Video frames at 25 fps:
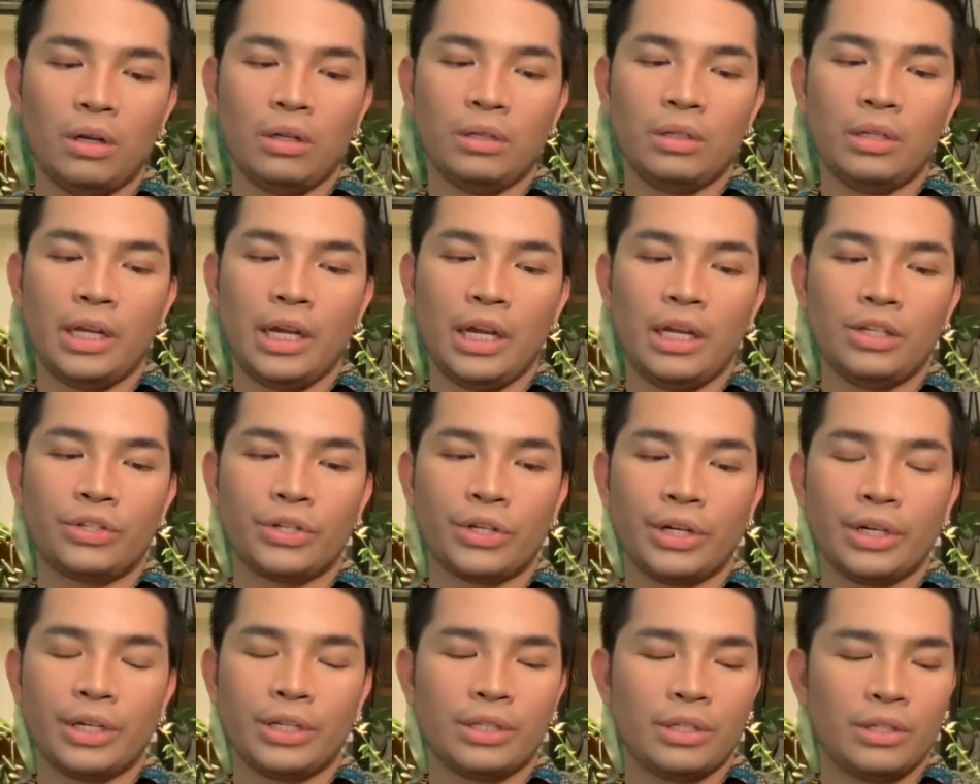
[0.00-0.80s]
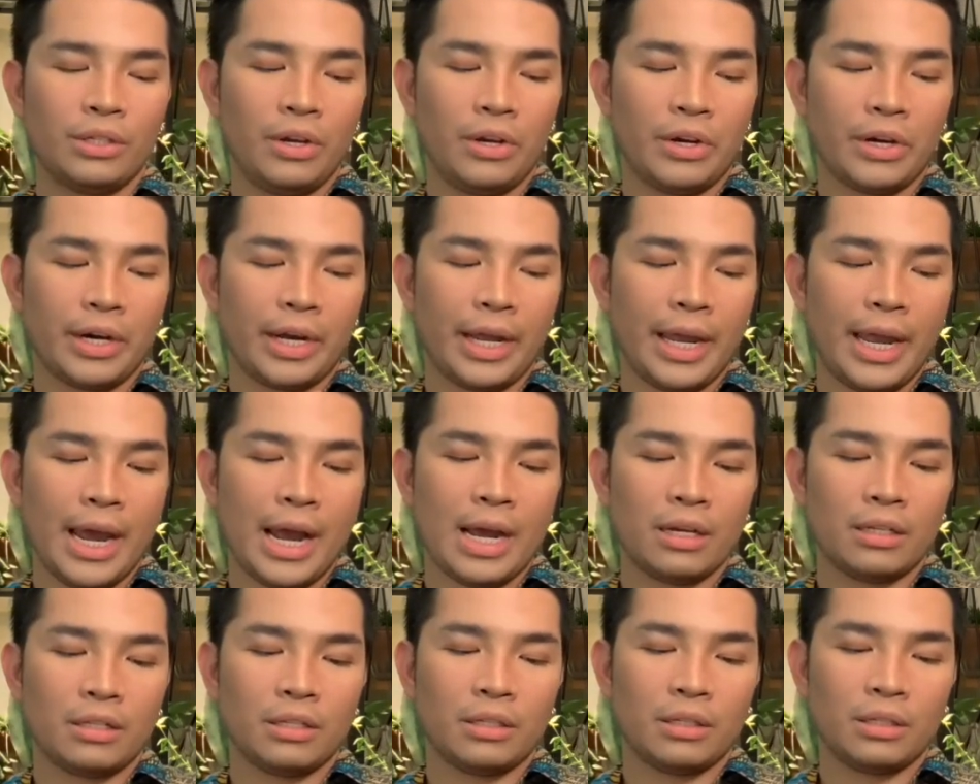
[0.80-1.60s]
dangerous to your
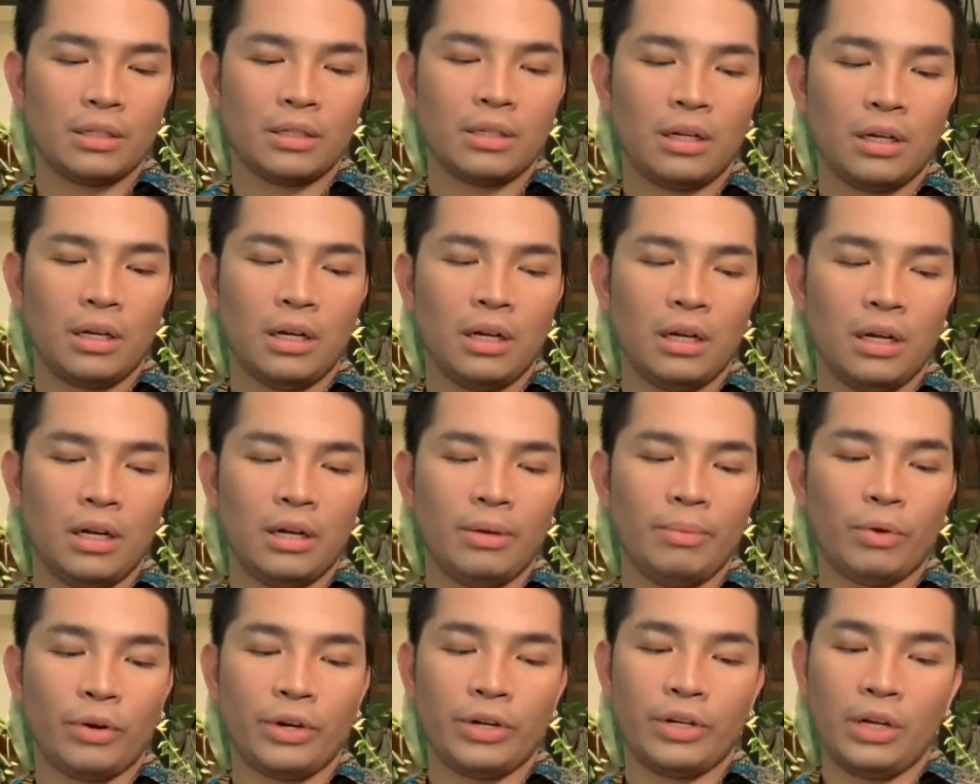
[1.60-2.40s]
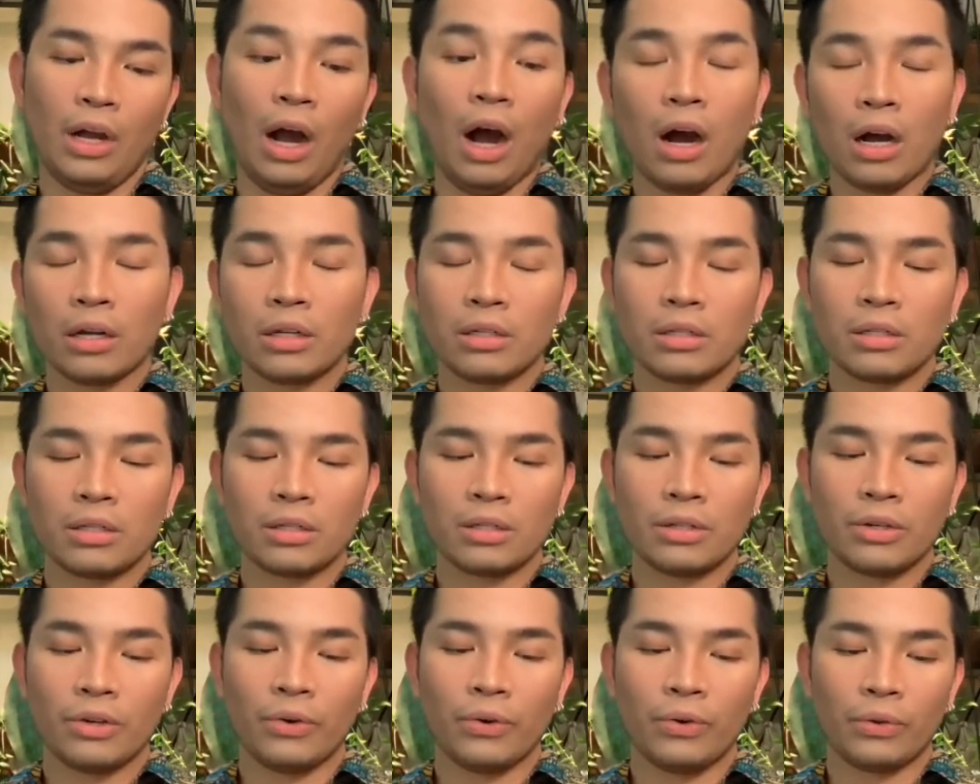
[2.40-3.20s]
cats or dogs.
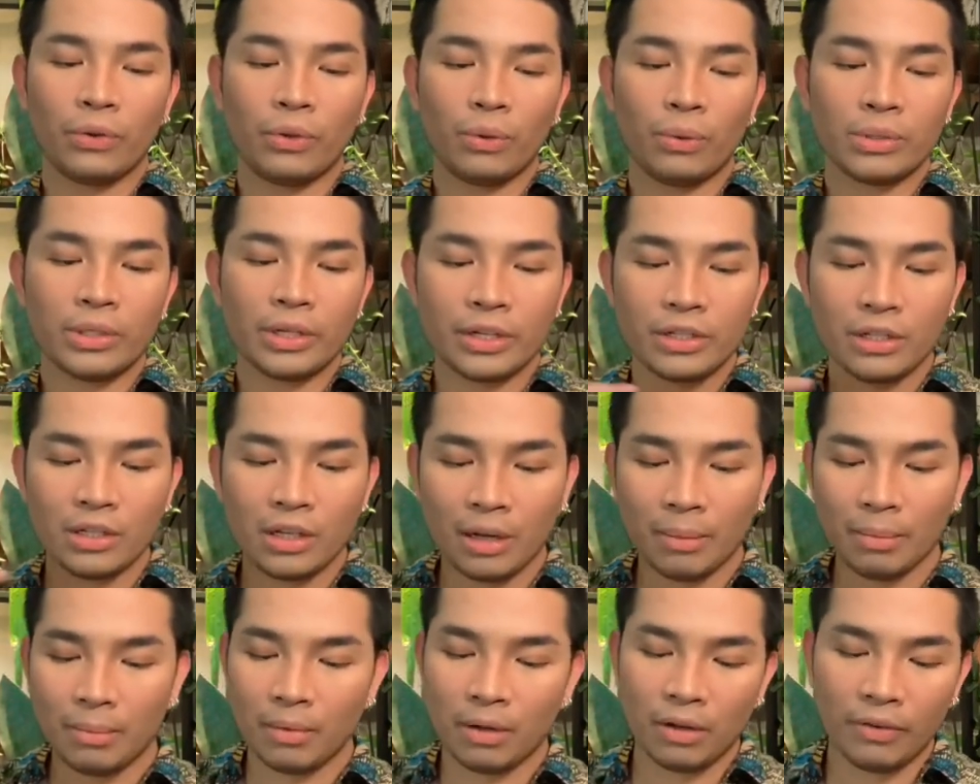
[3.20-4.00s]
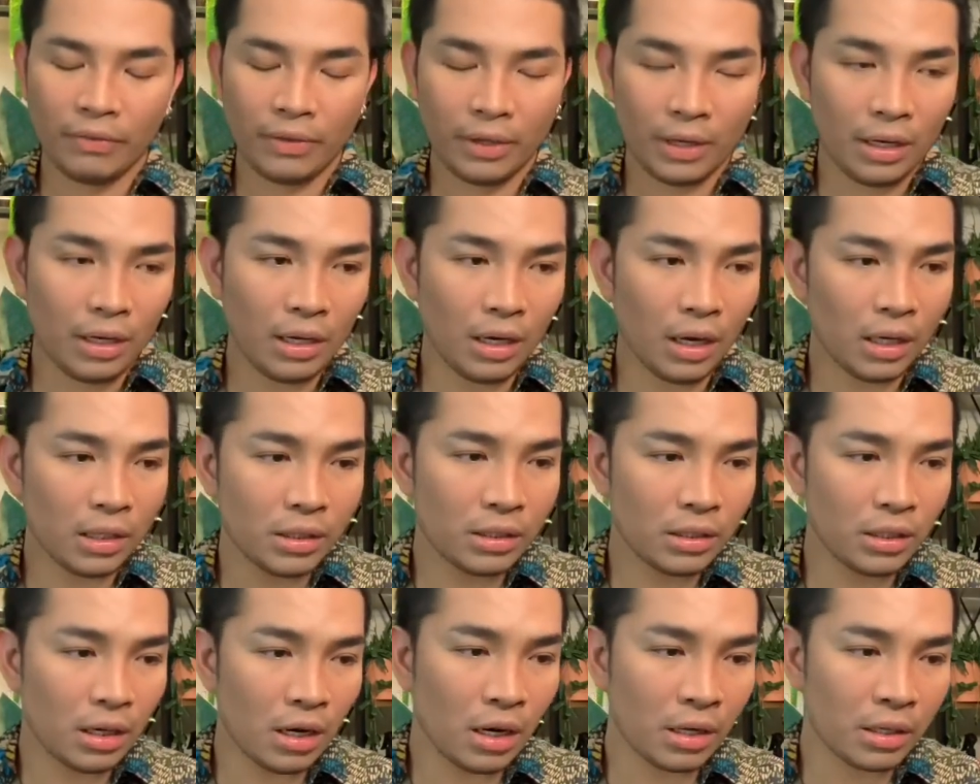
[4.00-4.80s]
So those are some of
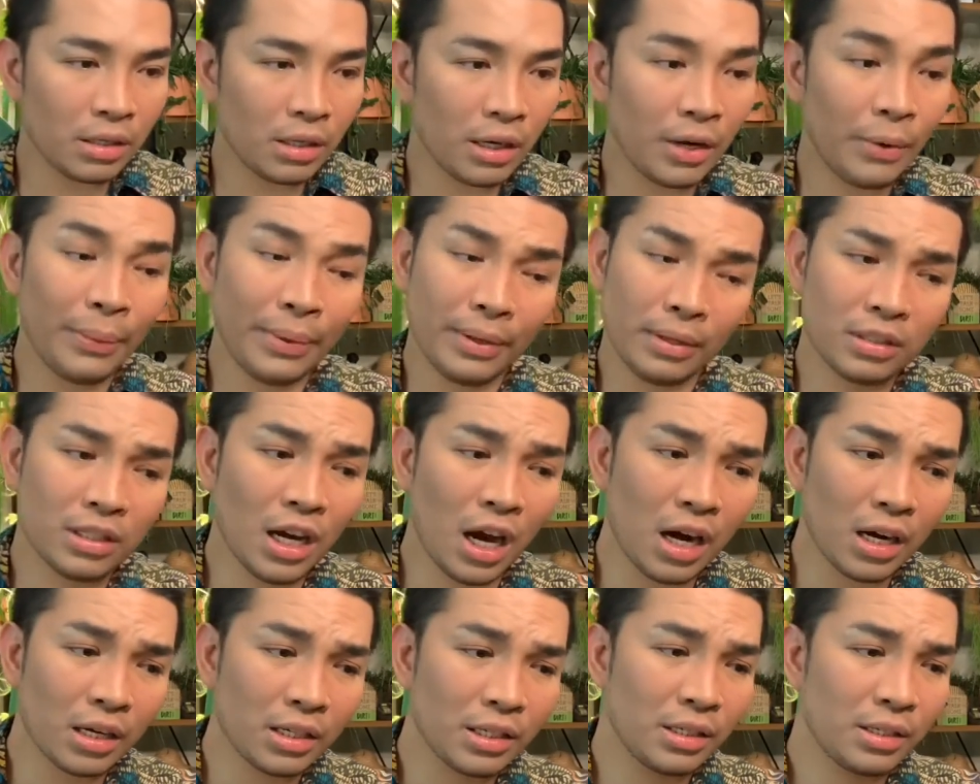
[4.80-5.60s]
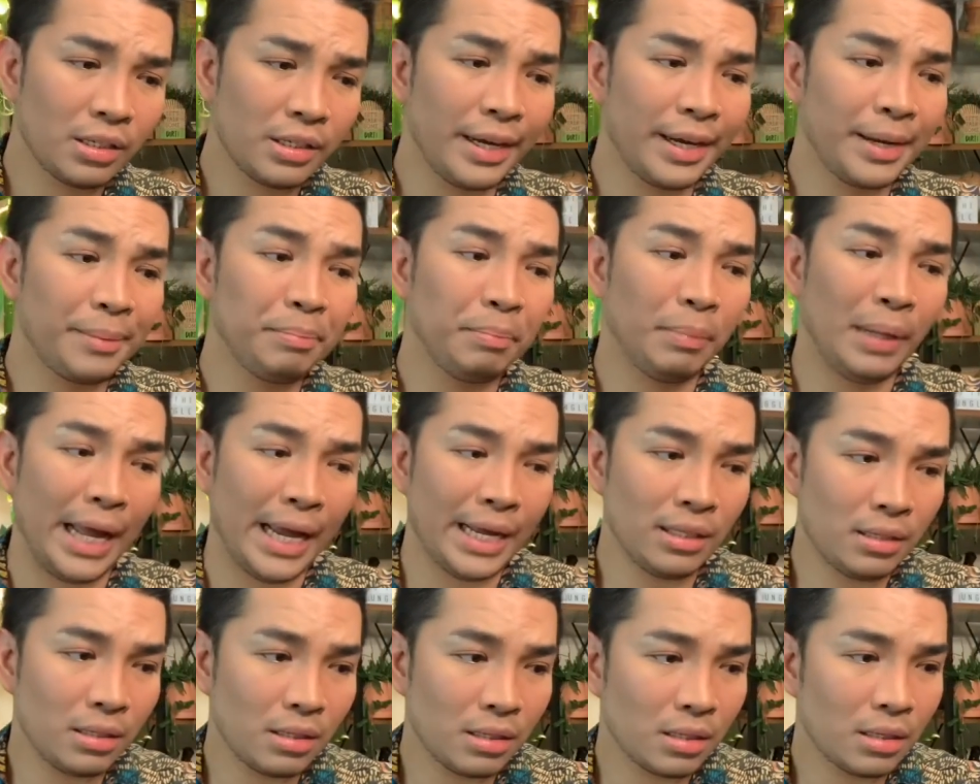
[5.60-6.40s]
the toxic
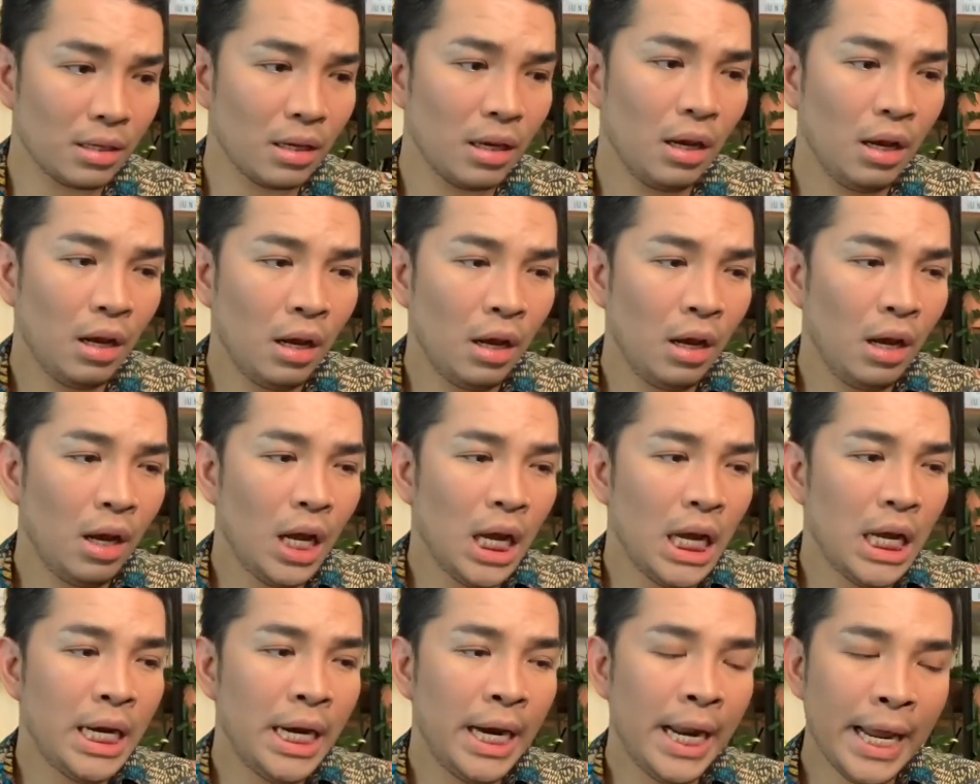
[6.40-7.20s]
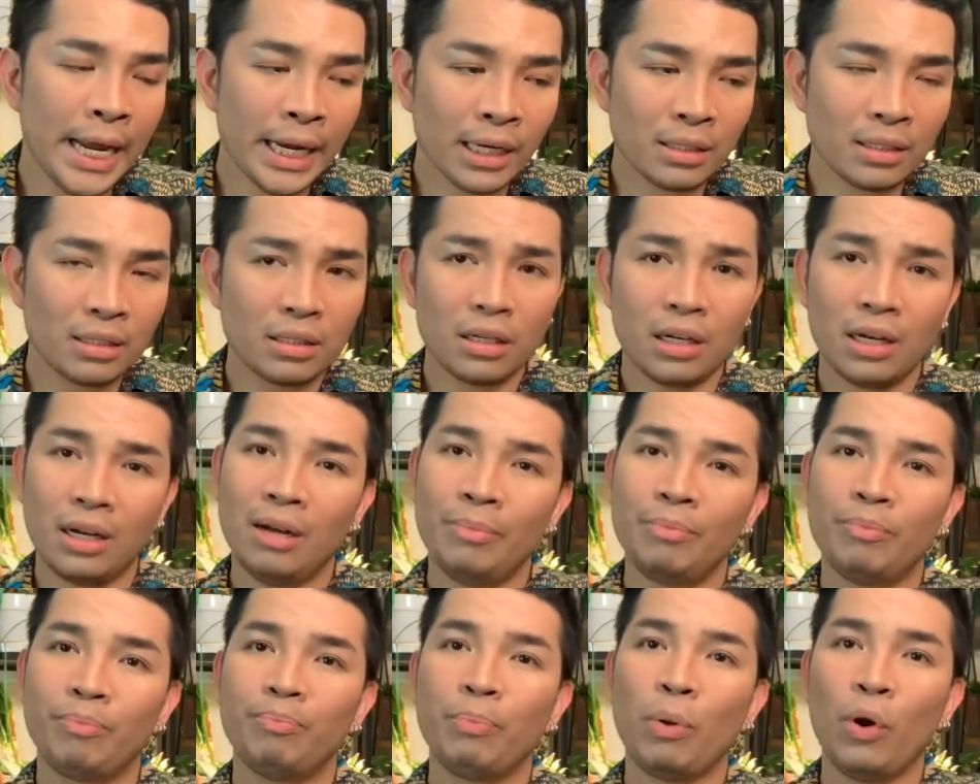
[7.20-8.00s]
plants. Next
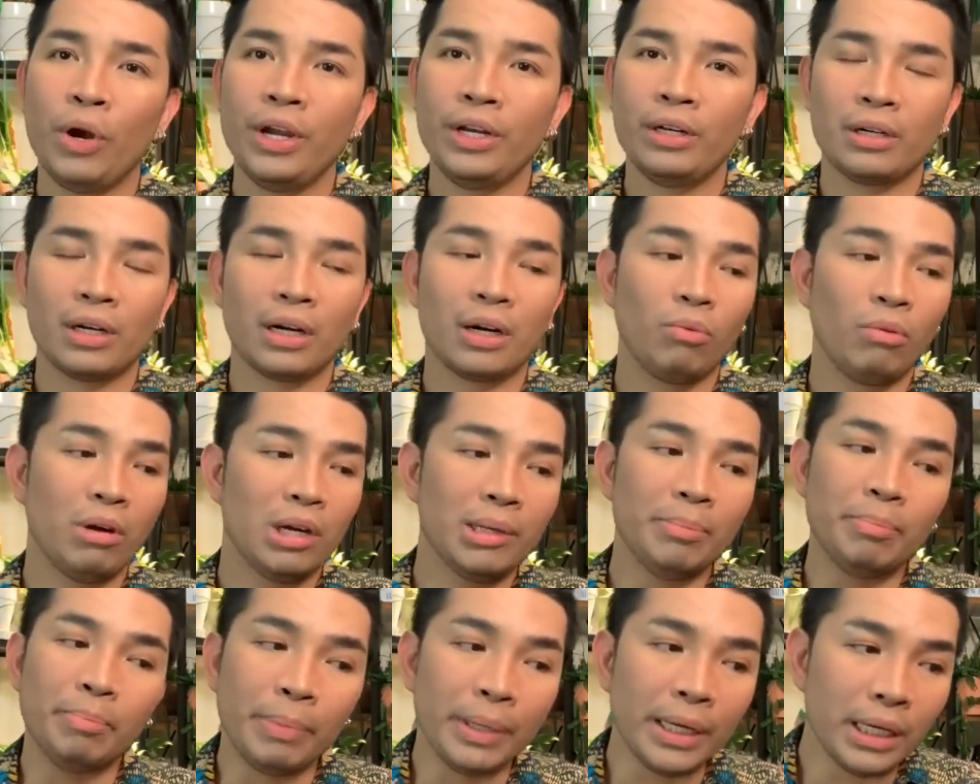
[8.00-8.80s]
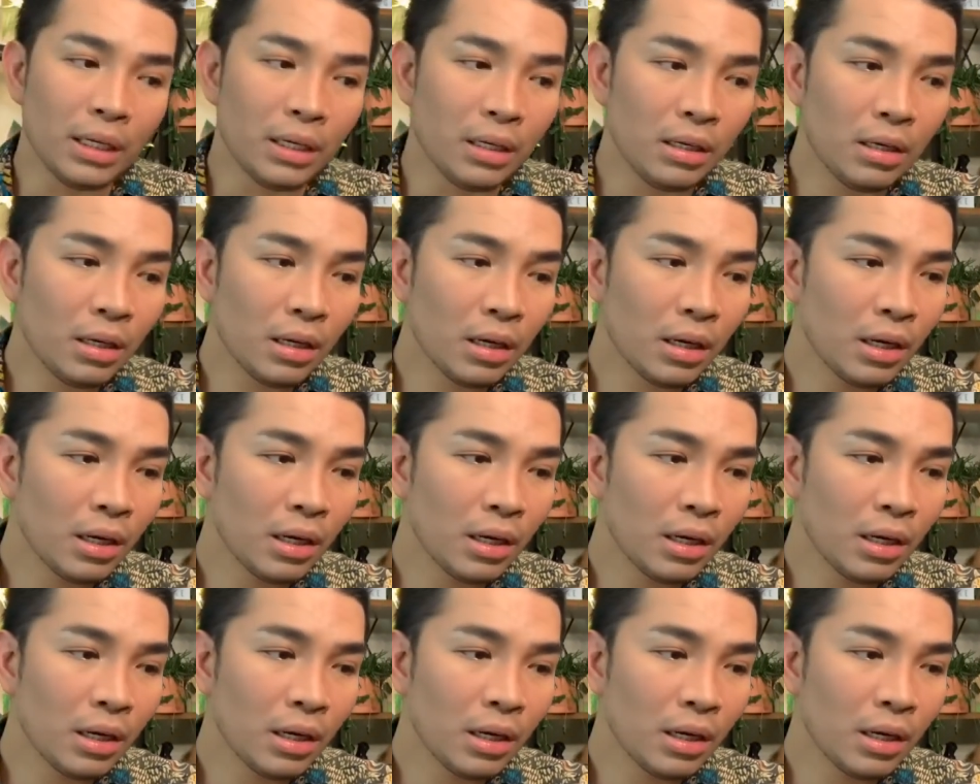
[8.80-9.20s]
pointer would be